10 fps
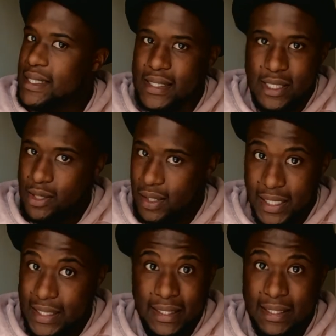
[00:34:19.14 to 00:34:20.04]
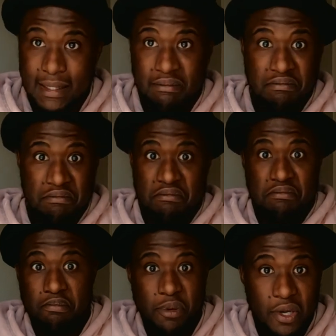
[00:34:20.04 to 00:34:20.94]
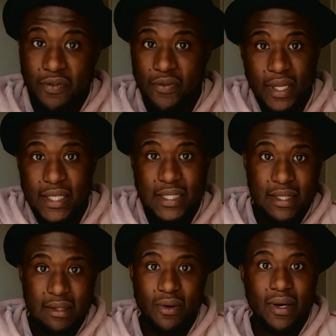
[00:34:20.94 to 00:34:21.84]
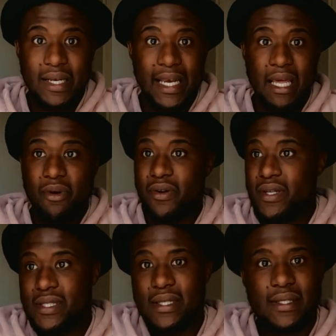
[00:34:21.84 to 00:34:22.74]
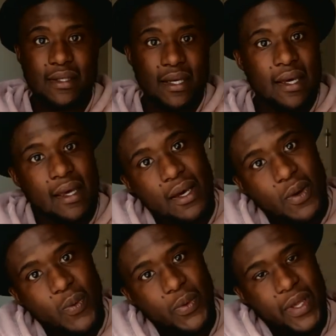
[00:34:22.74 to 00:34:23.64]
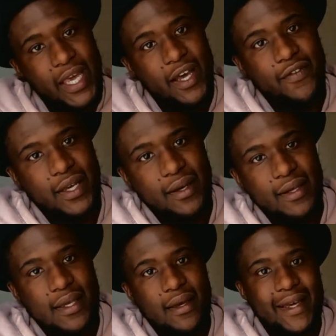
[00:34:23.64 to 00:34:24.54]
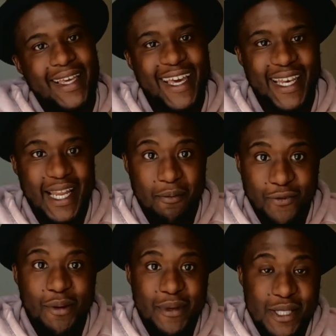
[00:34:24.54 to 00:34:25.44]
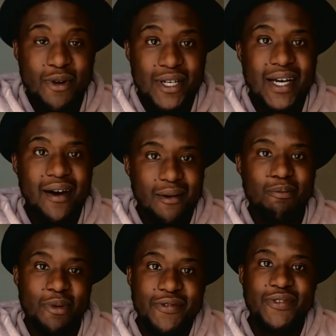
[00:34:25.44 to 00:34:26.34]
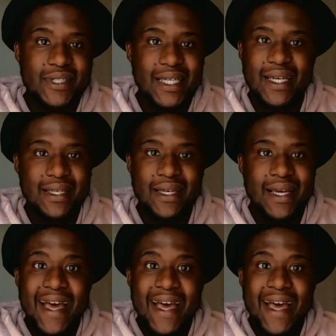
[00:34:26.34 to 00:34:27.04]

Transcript: It's not as beautiful or glamorous as what we have here. And I'm from a small town, Bloemfontein.